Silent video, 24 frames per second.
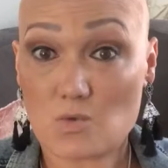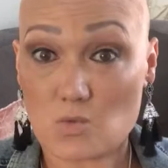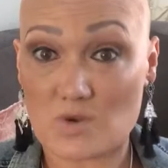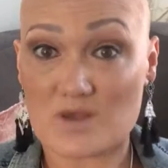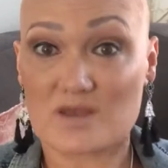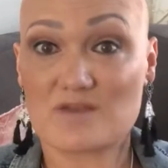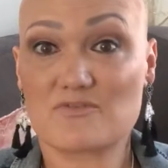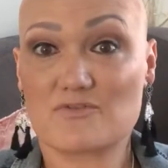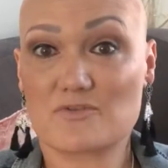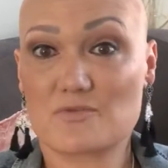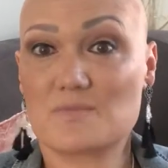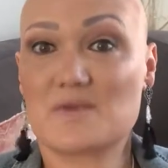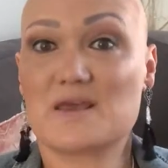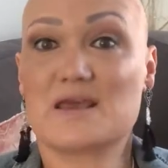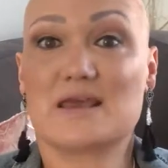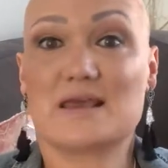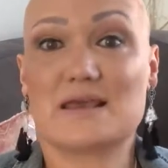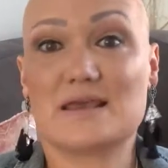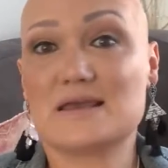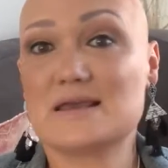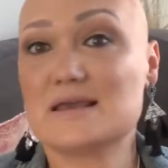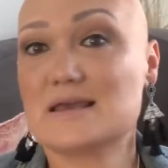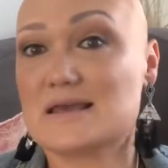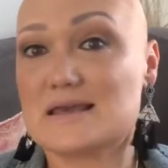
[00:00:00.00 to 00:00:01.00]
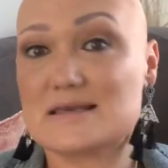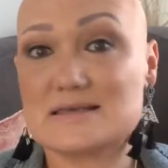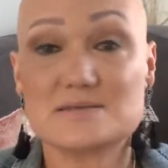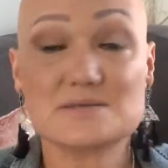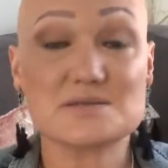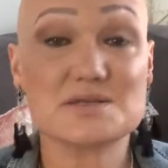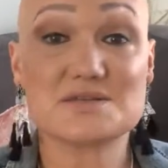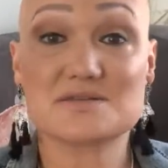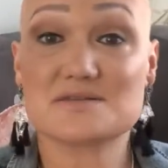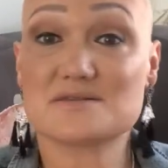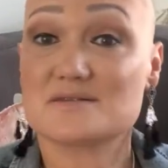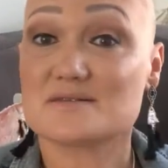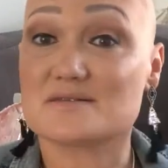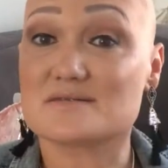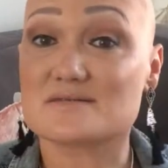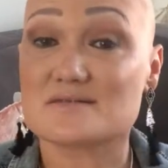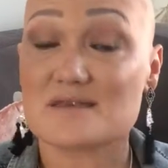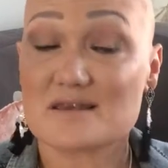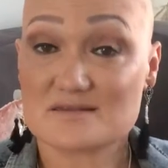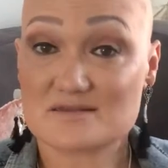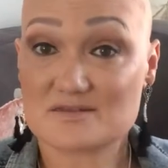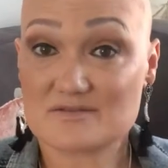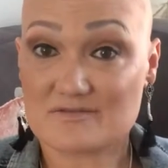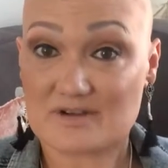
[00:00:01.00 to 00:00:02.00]
A wig for me is just an
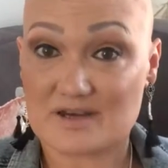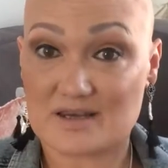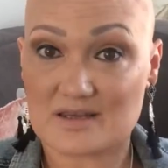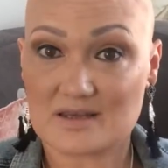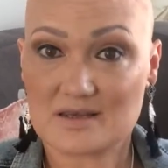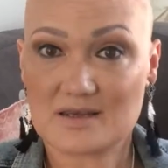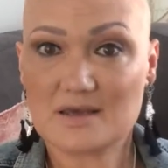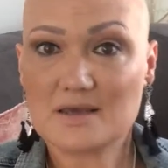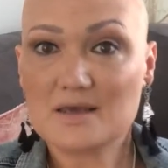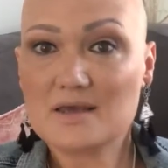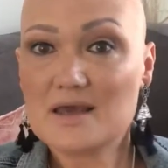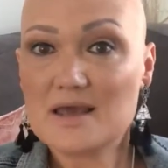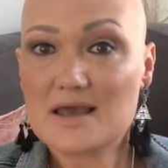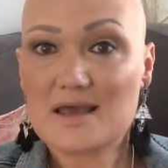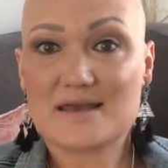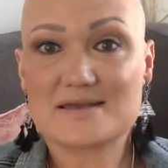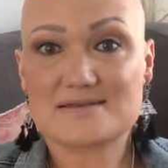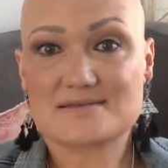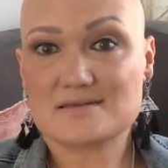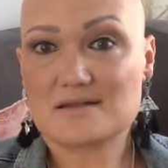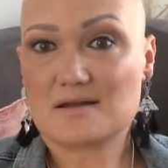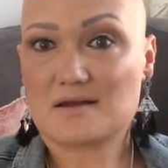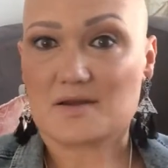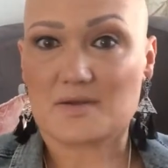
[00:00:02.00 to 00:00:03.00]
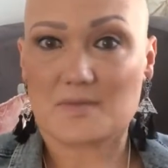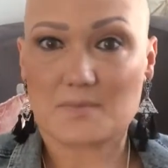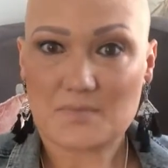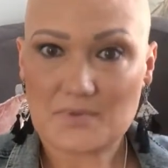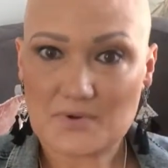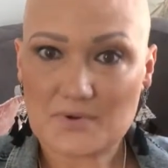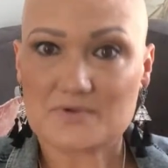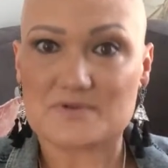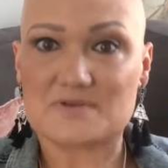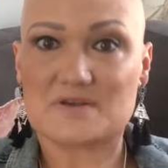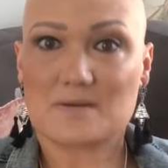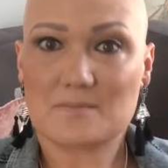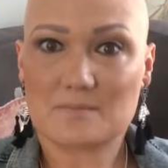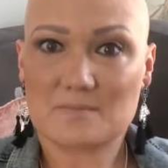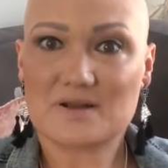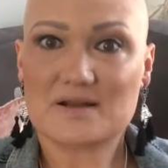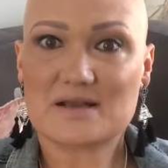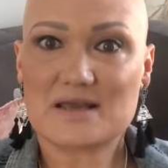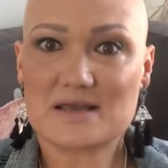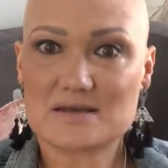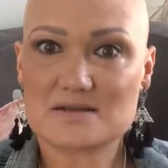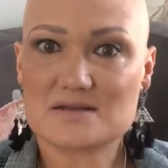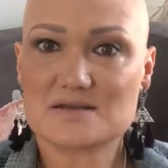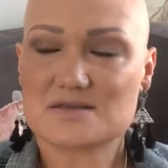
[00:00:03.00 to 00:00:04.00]
accessory. It's like putting my
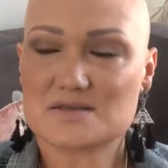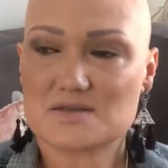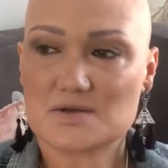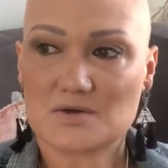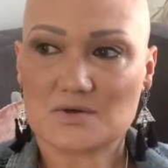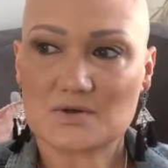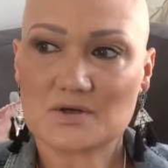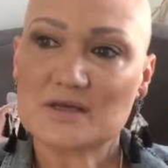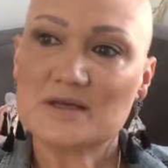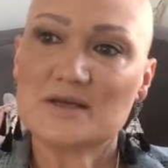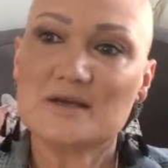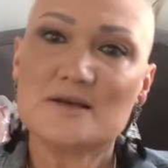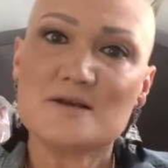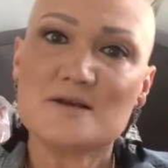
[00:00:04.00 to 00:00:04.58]
necklace on,